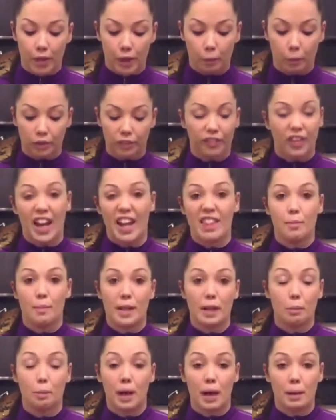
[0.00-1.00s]
that will find that
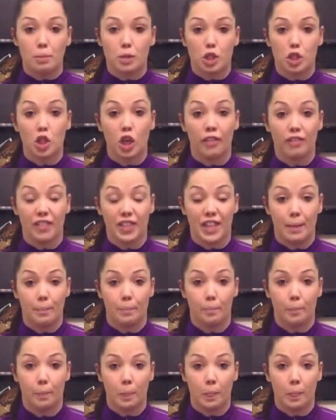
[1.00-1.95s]
meal prep's just not for them.